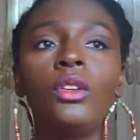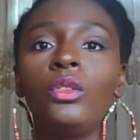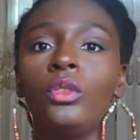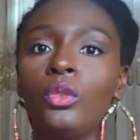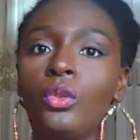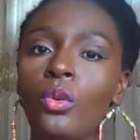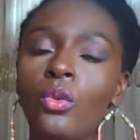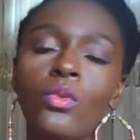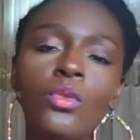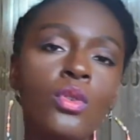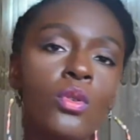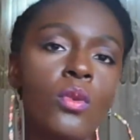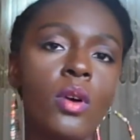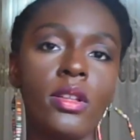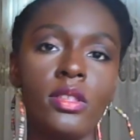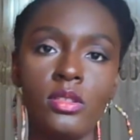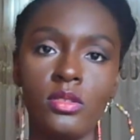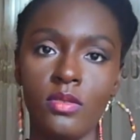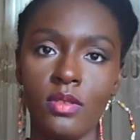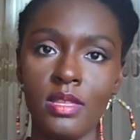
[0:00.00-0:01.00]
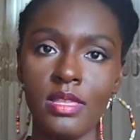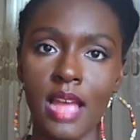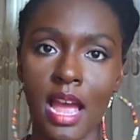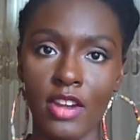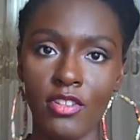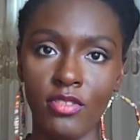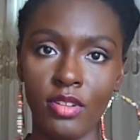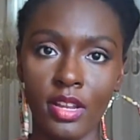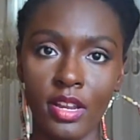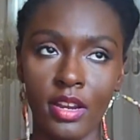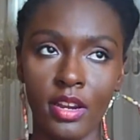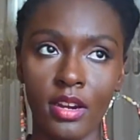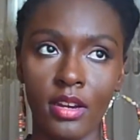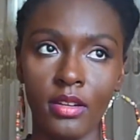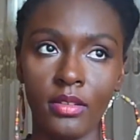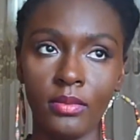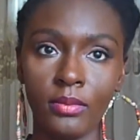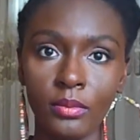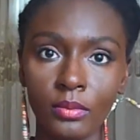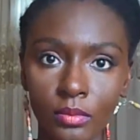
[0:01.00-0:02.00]
don't know what to do with natural hair.
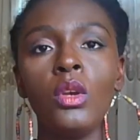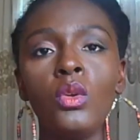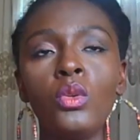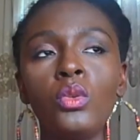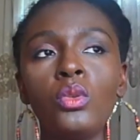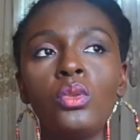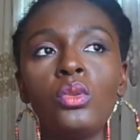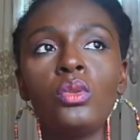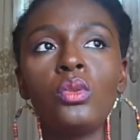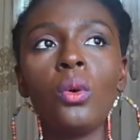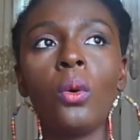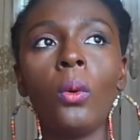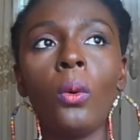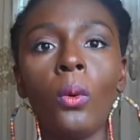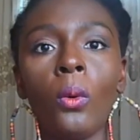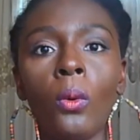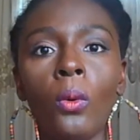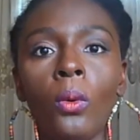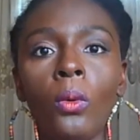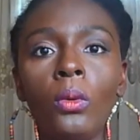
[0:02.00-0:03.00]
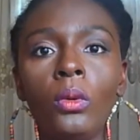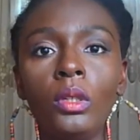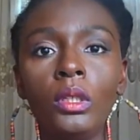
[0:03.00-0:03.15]
So